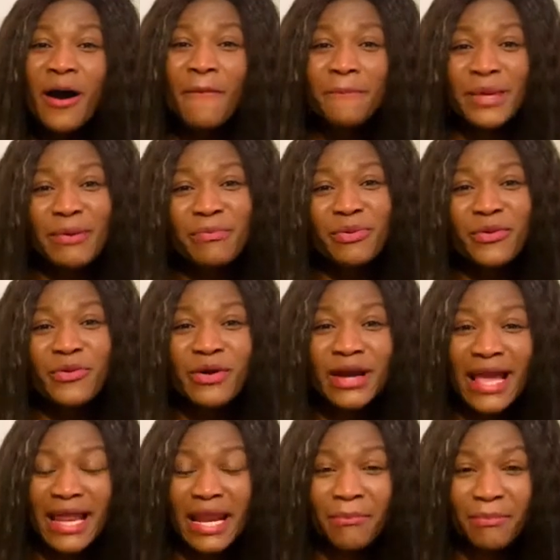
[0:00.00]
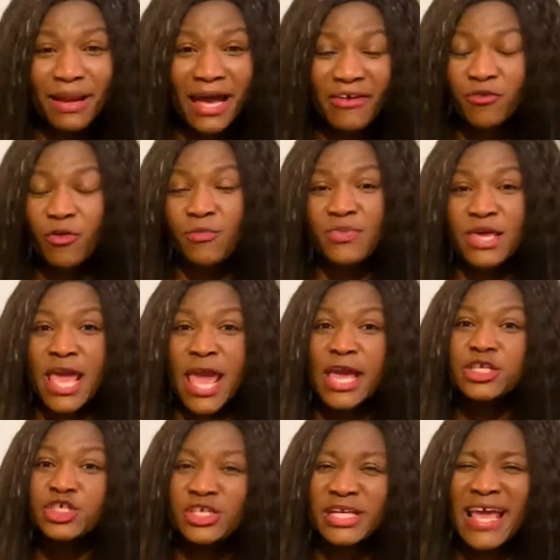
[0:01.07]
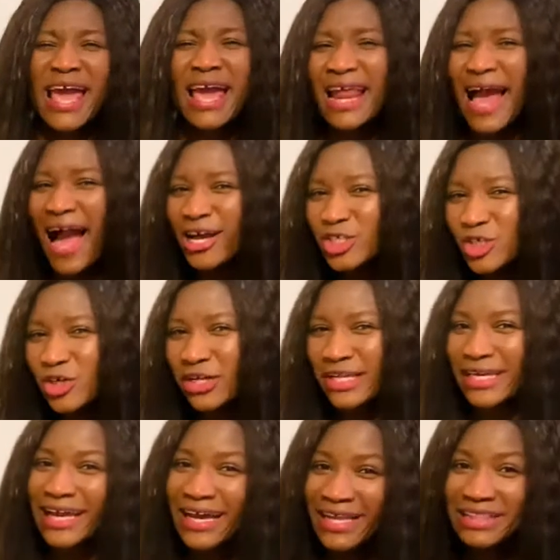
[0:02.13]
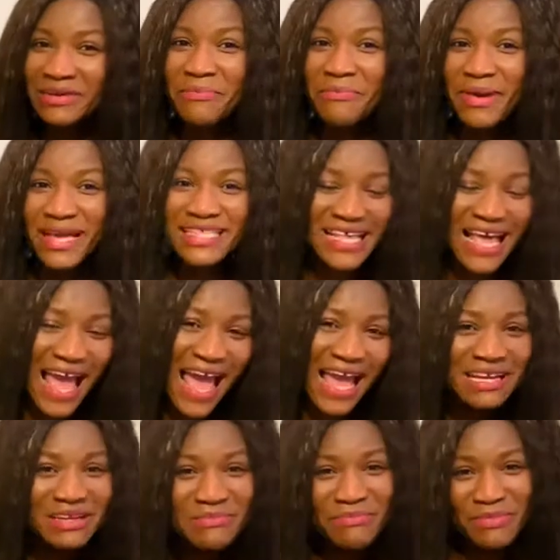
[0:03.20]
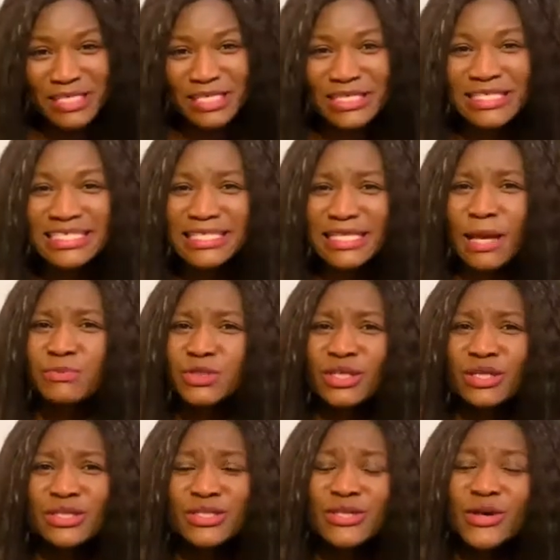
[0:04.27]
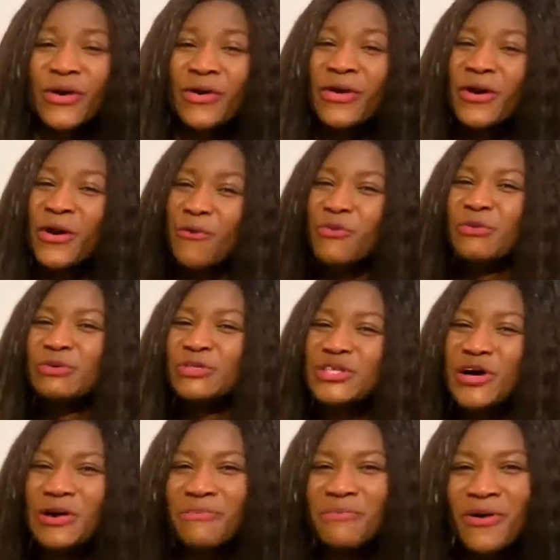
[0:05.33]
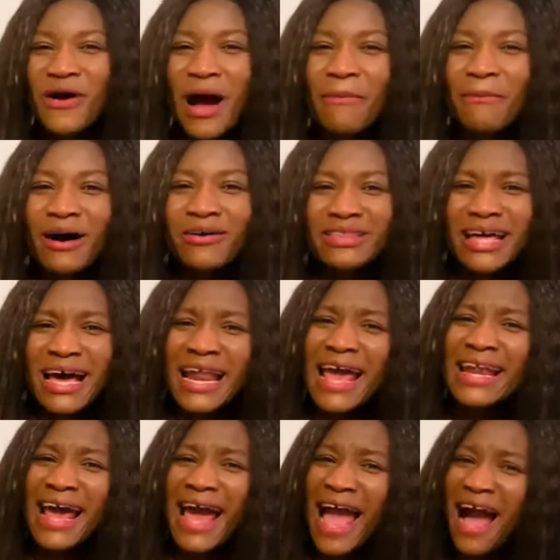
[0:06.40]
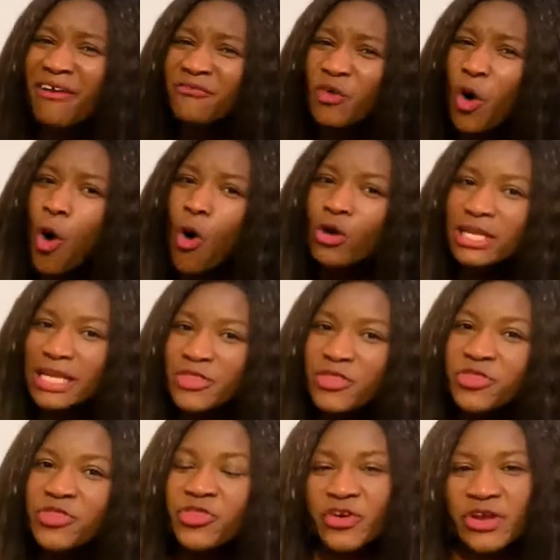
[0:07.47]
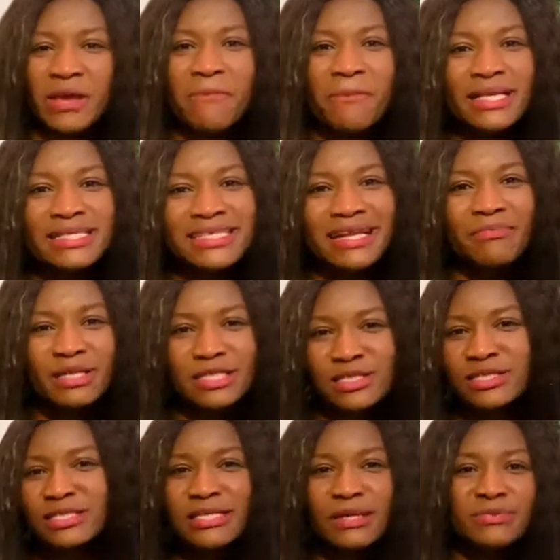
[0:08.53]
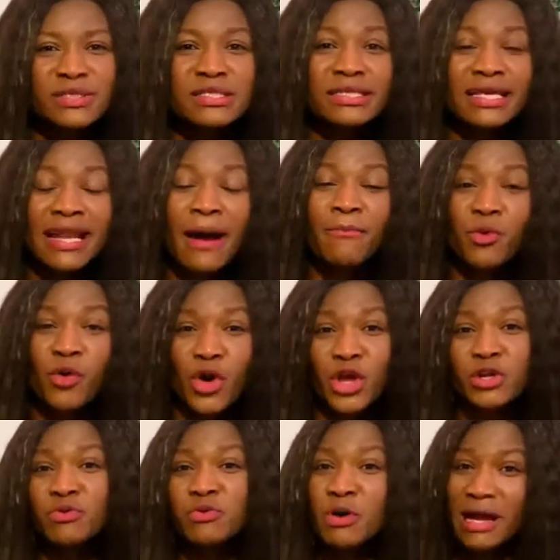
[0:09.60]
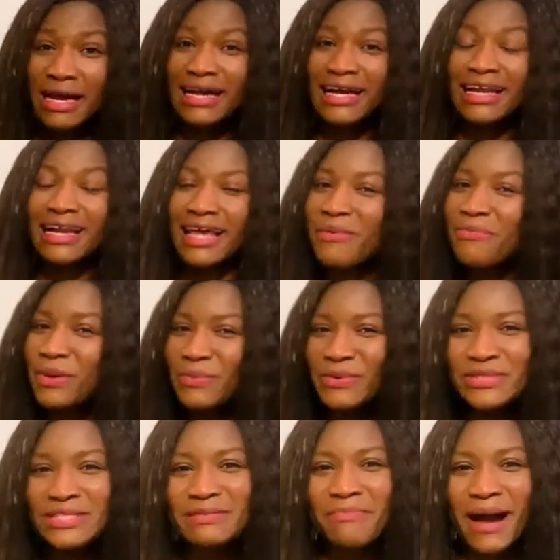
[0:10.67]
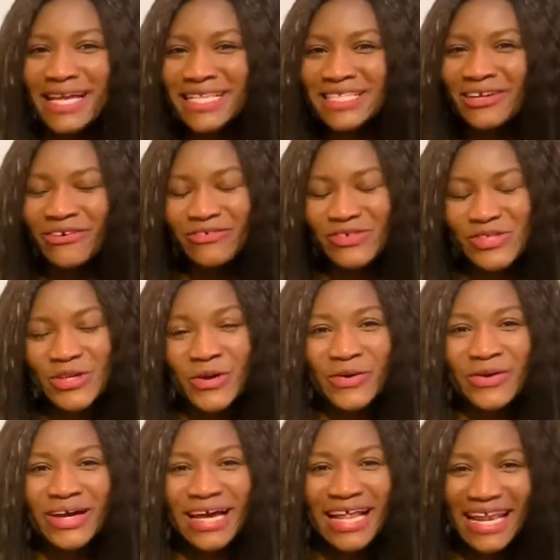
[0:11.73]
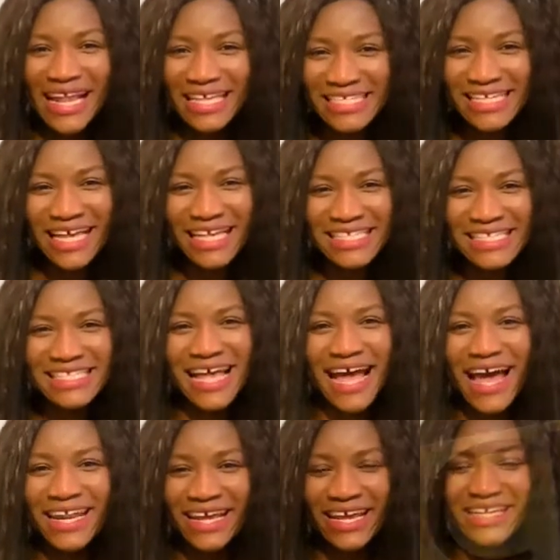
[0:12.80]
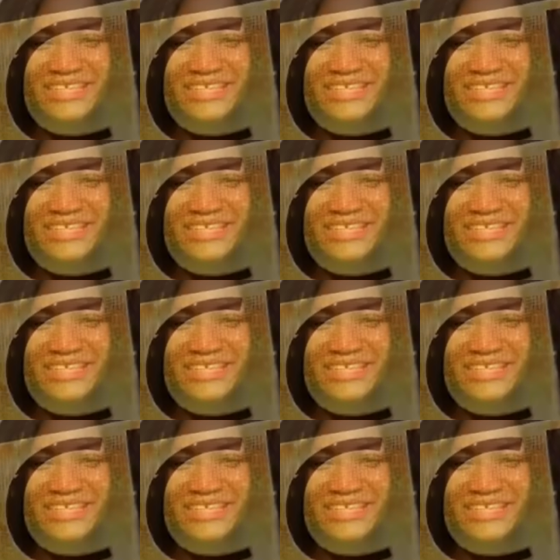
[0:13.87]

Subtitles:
people can apply for PhD and actually the myths and misconceptions. So we will talk more about that, and I have only three myths and misconceptions that I'm going to clear people's minds of. So let's get started.